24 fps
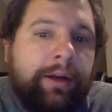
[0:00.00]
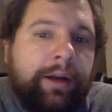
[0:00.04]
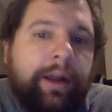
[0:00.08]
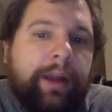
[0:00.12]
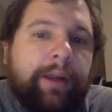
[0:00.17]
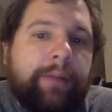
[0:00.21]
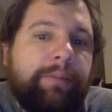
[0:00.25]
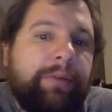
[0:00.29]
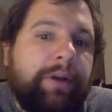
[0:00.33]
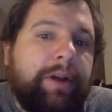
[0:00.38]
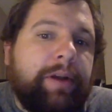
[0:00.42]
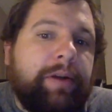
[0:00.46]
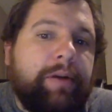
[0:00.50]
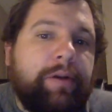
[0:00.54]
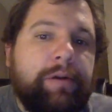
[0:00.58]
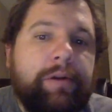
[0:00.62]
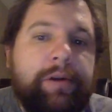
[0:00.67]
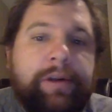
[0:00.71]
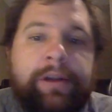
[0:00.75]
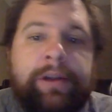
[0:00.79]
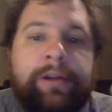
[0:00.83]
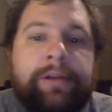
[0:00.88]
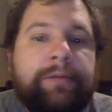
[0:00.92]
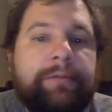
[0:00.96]
I can play
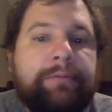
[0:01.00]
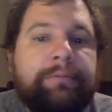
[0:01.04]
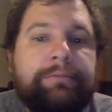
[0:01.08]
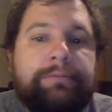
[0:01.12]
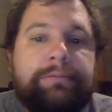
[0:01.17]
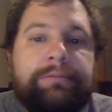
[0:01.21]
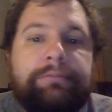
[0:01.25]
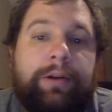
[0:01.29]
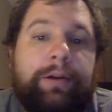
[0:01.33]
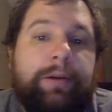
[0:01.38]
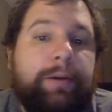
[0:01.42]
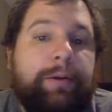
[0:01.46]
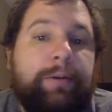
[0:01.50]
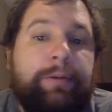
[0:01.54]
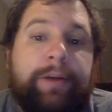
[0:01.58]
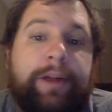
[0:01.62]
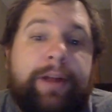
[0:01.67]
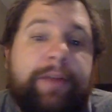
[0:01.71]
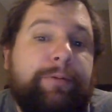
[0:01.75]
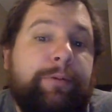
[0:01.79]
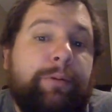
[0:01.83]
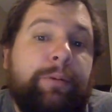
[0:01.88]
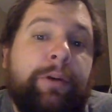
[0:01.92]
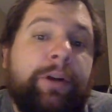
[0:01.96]
accordion. No one
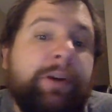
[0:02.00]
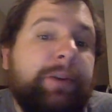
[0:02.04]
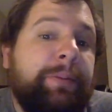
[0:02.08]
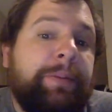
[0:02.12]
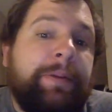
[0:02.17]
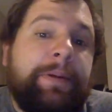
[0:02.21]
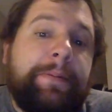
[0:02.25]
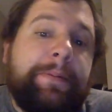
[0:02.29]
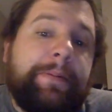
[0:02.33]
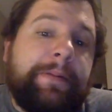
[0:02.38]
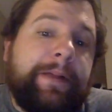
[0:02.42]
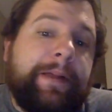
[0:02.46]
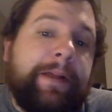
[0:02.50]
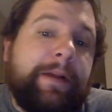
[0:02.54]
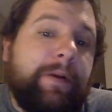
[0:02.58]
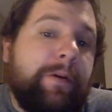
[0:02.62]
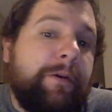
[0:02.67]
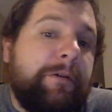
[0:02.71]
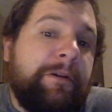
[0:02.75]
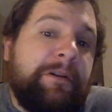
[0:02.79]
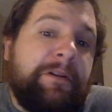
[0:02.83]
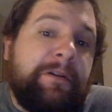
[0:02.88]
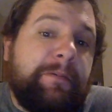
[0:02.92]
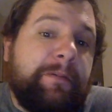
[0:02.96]
ever wants me to play
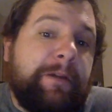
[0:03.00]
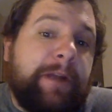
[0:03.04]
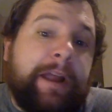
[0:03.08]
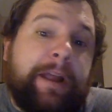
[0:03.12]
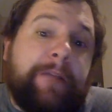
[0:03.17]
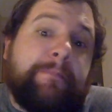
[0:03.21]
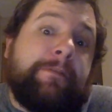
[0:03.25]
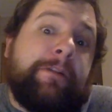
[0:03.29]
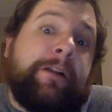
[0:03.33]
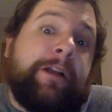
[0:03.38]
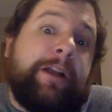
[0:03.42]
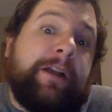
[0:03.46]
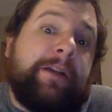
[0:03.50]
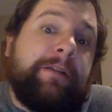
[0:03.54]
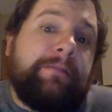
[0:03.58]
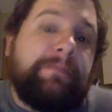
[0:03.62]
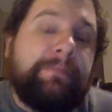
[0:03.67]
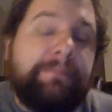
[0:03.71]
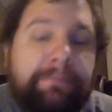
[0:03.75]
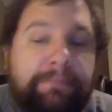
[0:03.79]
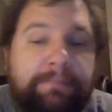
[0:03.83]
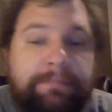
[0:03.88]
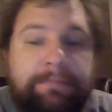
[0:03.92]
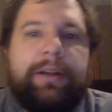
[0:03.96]
accordion, but I can play it.
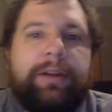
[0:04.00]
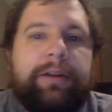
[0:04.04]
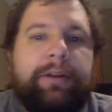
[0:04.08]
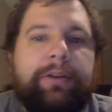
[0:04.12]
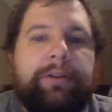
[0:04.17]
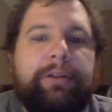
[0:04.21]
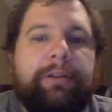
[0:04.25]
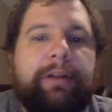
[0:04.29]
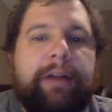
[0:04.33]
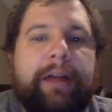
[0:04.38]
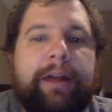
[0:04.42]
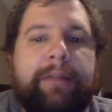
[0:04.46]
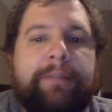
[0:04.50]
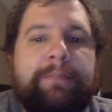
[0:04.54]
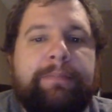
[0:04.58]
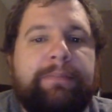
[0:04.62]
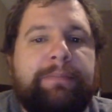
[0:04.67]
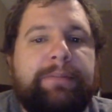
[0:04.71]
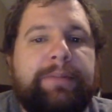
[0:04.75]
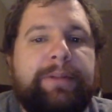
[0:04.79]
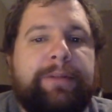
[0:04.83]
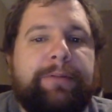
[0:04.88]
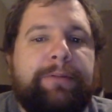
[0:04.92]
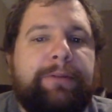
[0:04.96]
There's a lot of
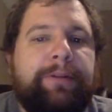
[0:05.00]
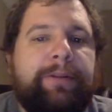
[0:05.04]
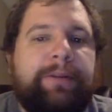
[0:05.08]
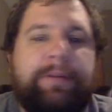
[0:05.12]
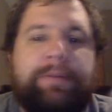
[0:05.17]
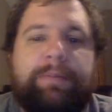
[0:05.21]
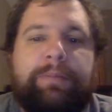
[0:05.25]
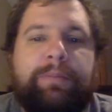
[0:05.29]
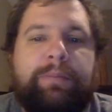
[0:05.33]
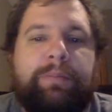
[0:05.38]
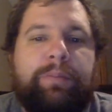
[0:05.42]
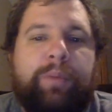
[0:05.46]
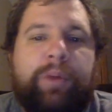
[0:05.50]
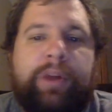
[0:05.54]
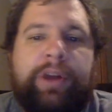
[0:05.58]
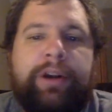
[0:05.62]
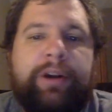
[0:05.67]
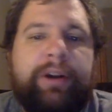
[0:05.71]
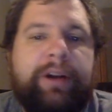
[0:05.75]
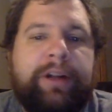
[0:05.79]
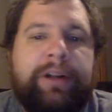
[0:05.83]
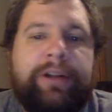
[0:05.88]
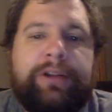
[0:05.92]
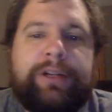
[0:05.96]
different
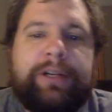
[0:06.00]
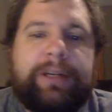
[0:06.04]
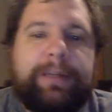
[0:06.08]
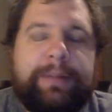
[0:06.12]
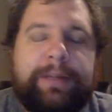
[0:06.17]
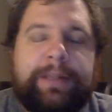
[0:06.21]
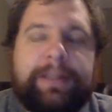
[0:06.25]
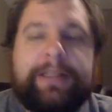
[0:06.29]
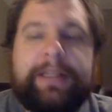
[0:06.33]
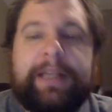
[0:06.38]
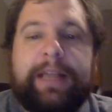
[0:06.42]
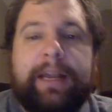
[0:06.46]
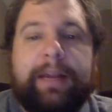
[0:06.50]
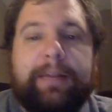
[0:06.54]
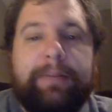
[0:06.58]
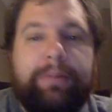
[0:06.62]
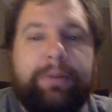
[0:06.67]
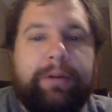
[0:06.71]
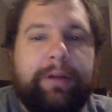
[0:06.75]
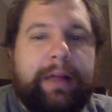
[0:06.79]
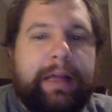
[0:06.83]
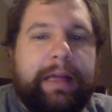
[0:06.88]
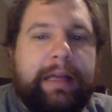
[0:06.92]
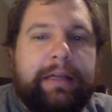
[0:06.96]
weird instruments I could
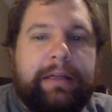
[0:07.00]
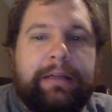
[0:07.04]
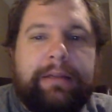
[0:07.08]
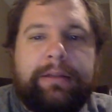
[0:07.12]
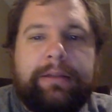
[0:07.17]
play.